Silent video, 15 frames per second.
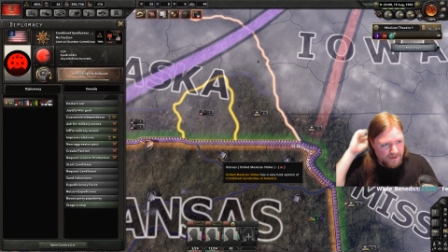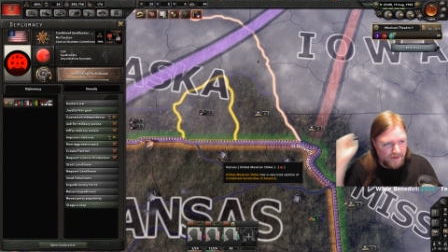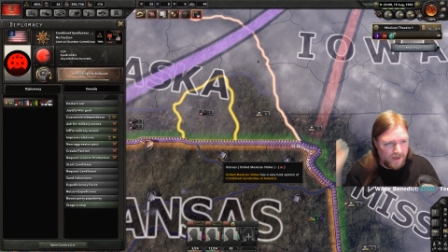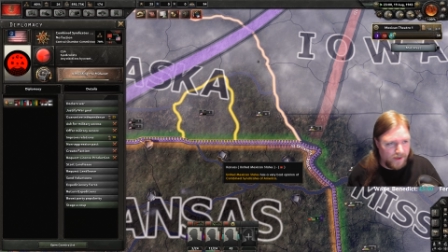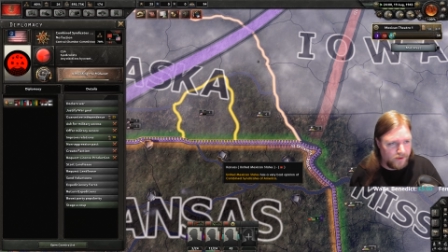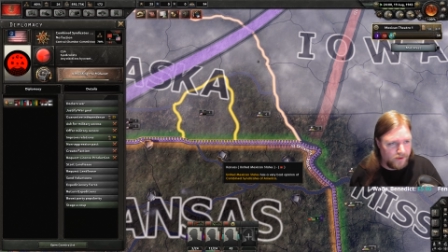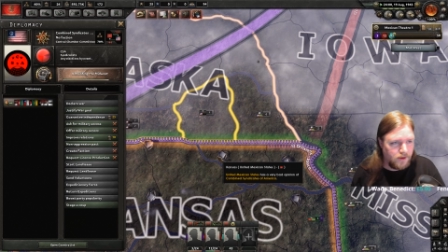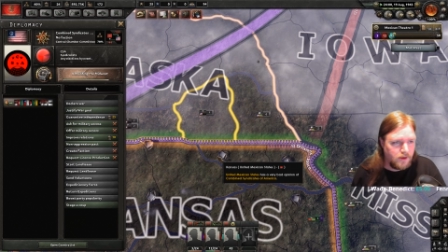
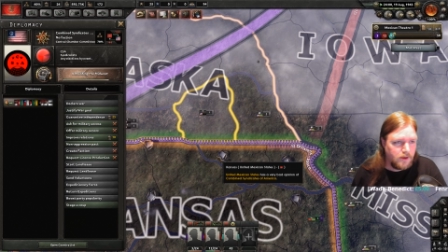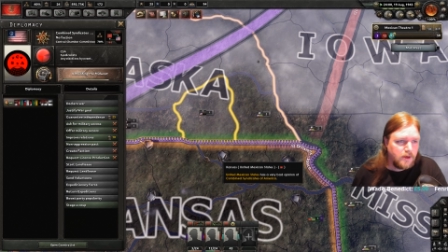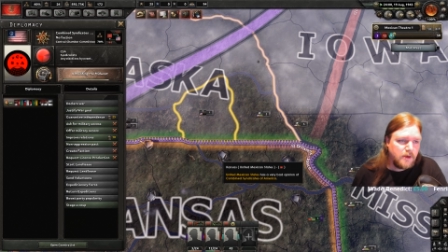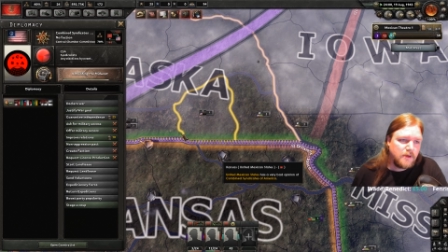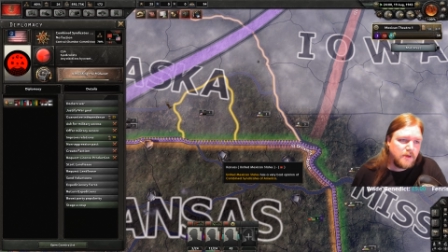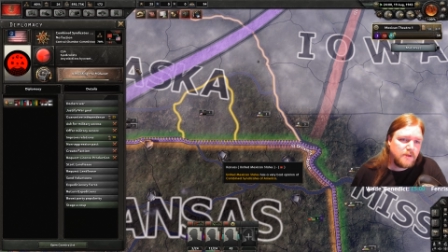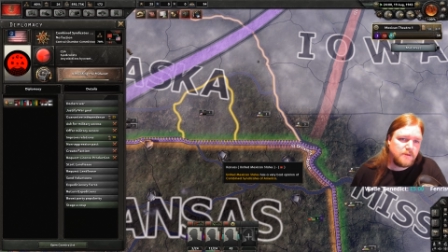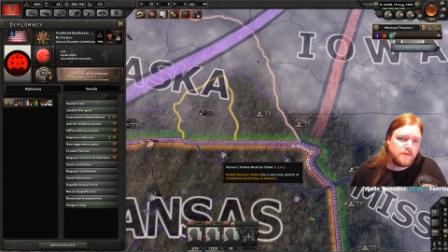flag.
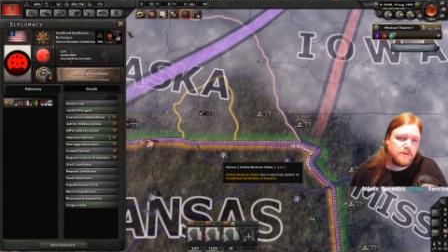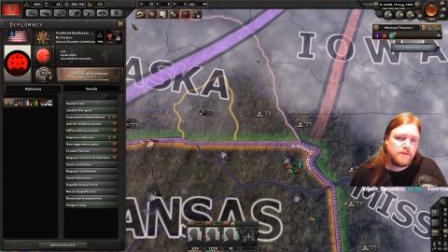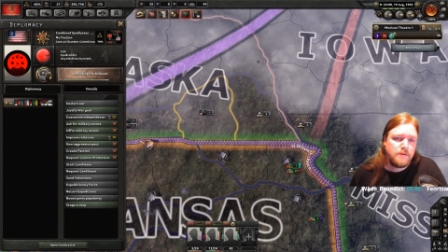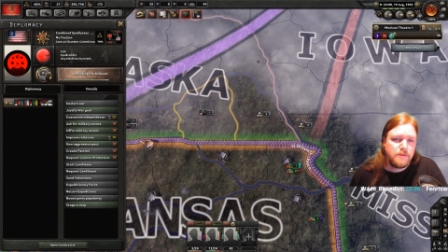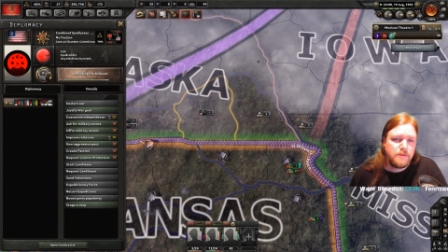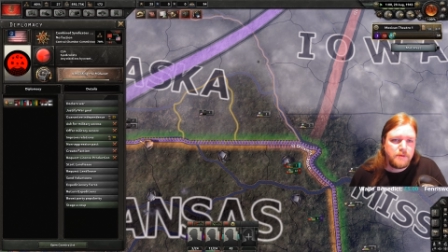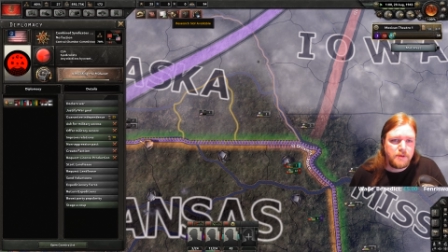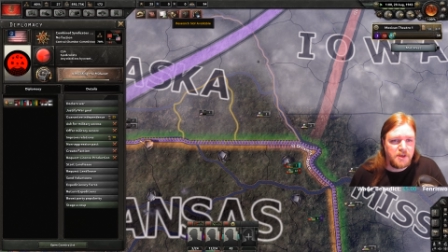
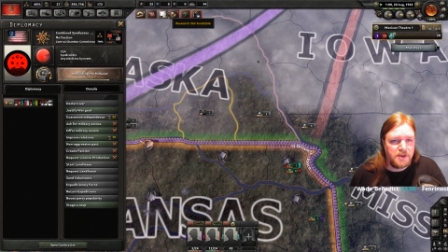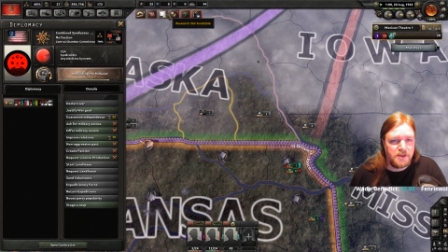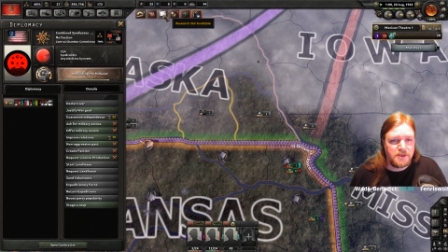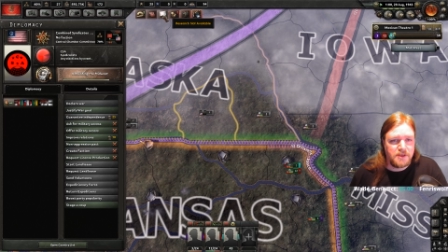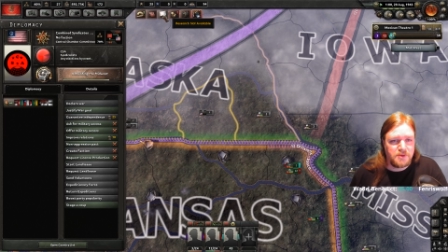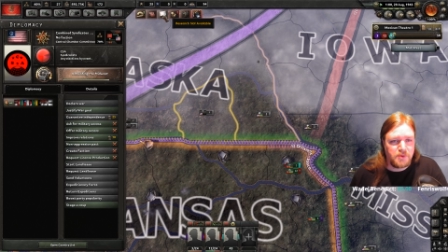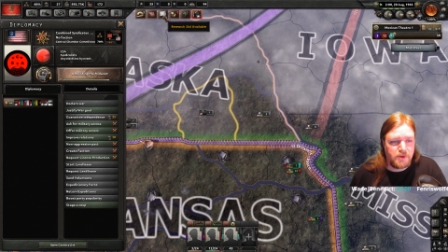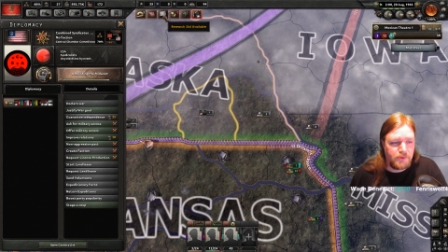And
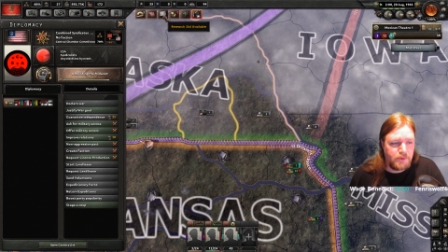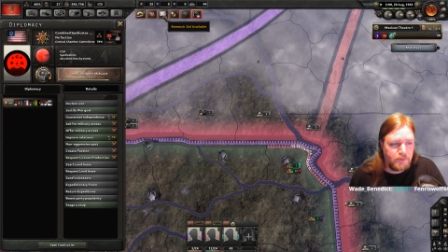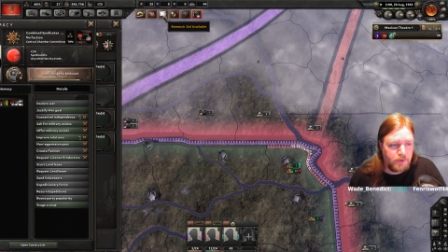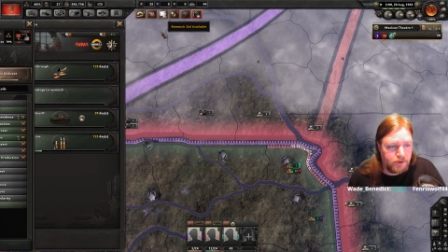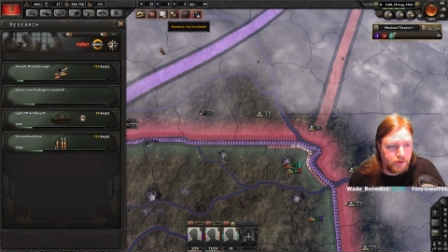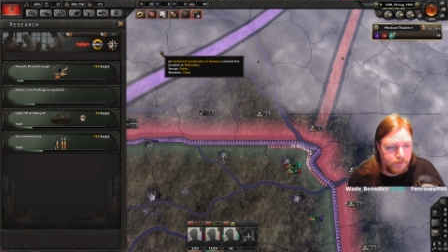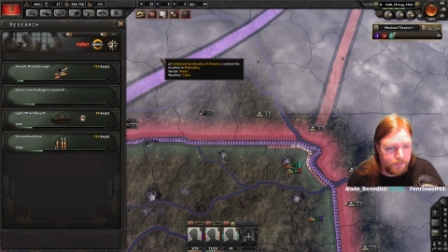that's what they went with.